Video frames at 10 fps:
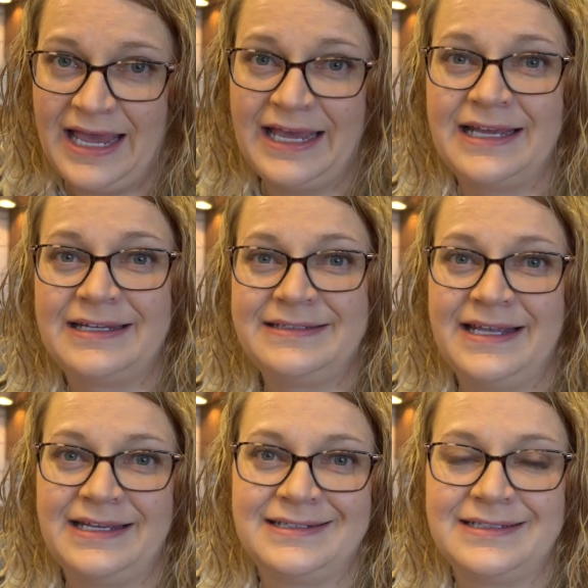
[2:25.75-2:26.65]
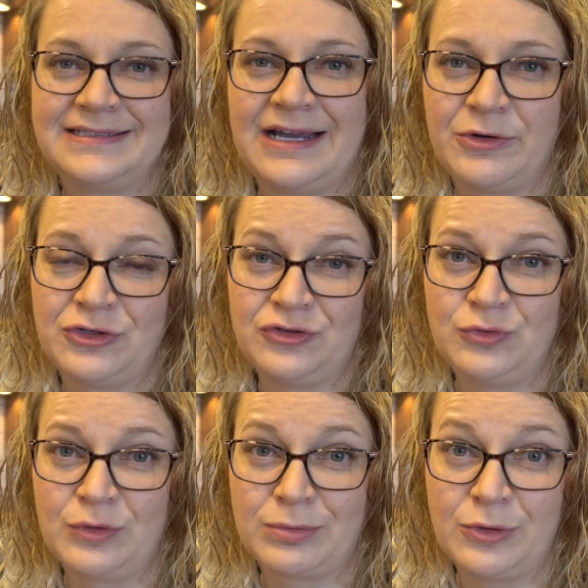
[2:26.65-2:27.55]
and then down
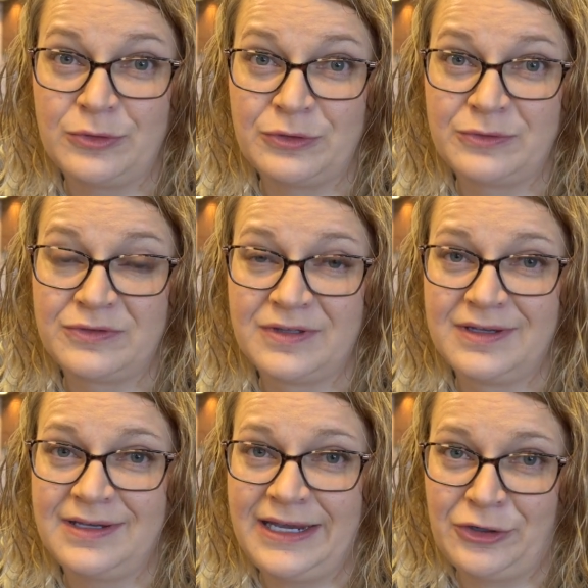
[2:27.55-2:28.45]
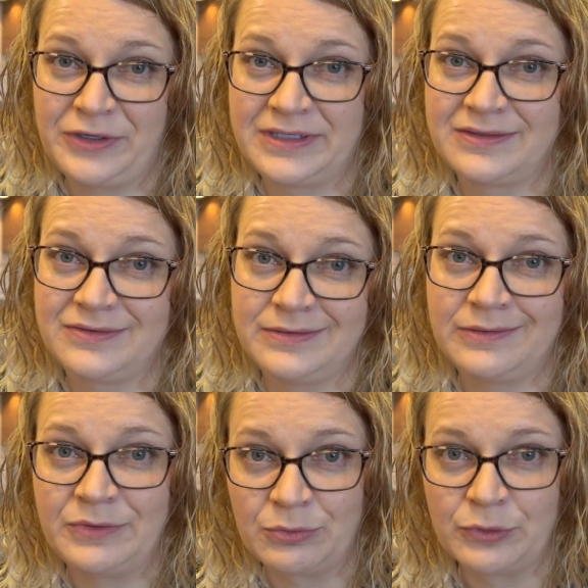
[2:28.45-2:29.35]
into the produce area, so
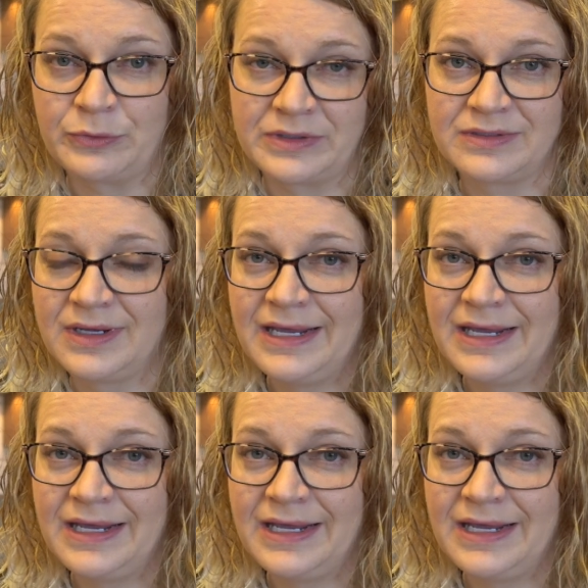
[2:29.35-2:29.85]
then we ruined